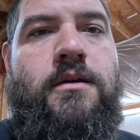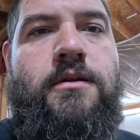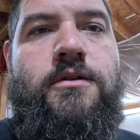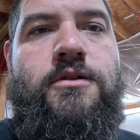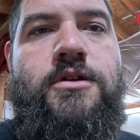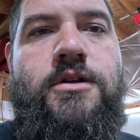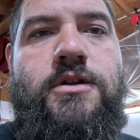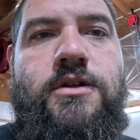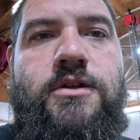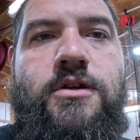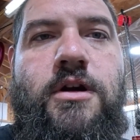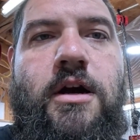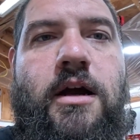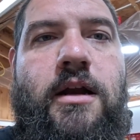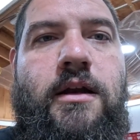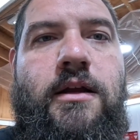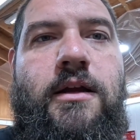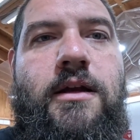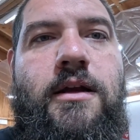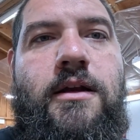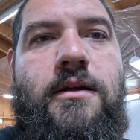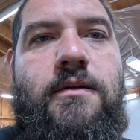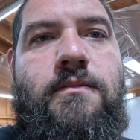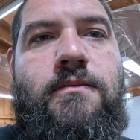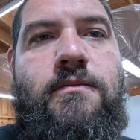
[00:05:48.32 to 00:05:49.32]
Just trying to
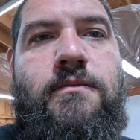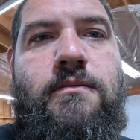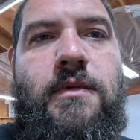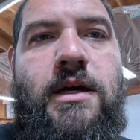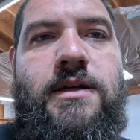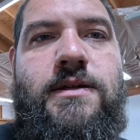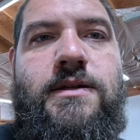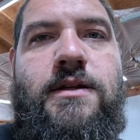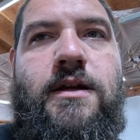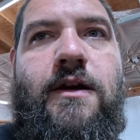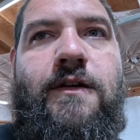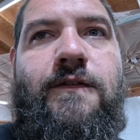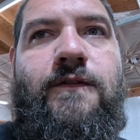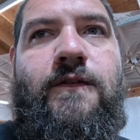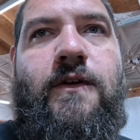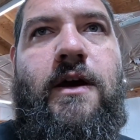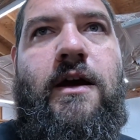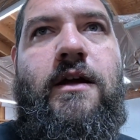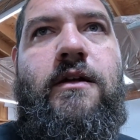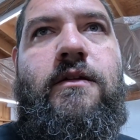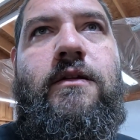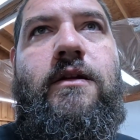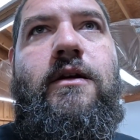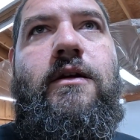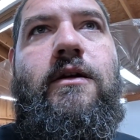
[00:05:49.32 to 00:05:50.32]
get my stuff
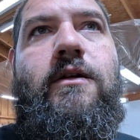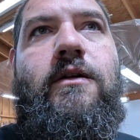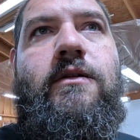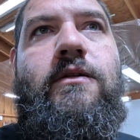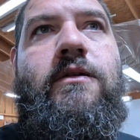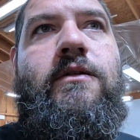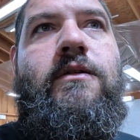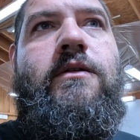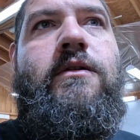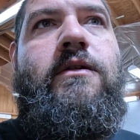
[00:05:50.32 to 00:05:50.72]
out there.